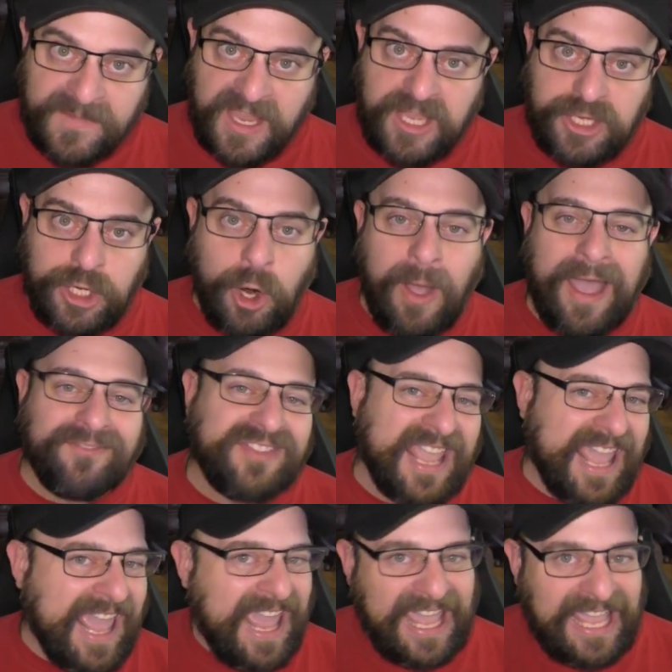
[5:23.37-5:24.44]
You don't have to
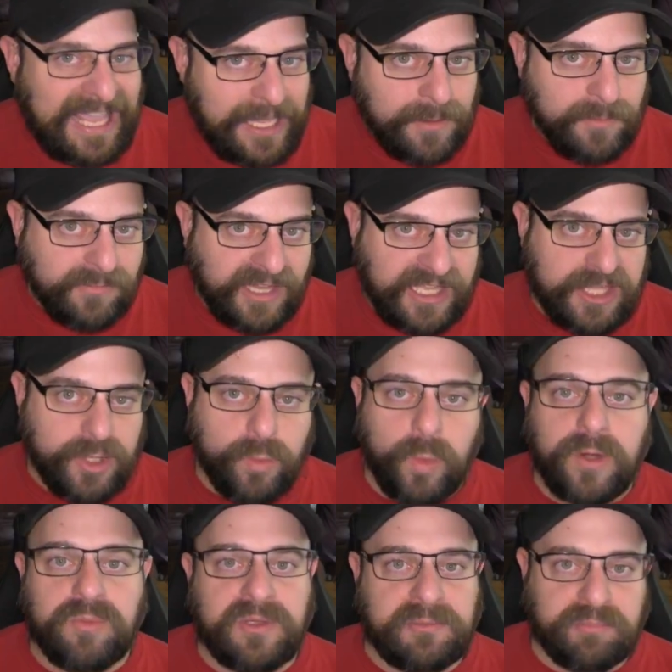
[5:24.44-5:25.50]
aim like you
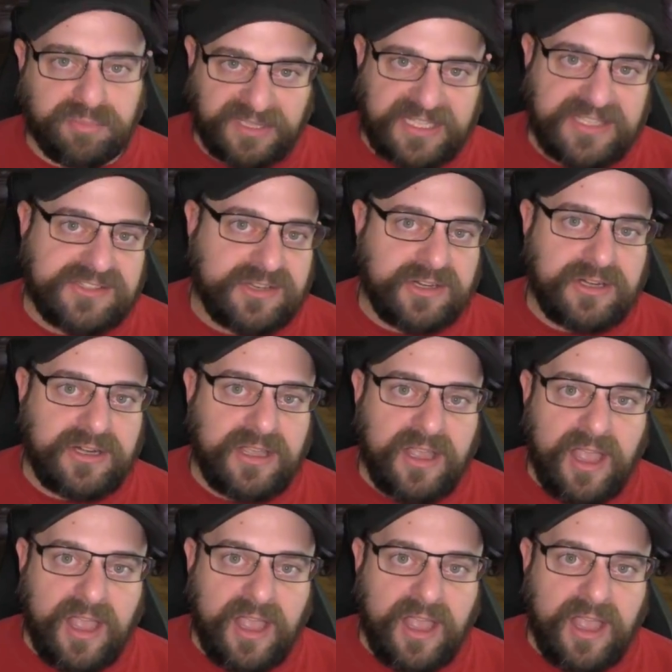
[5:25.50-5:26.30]
would with Blizzard,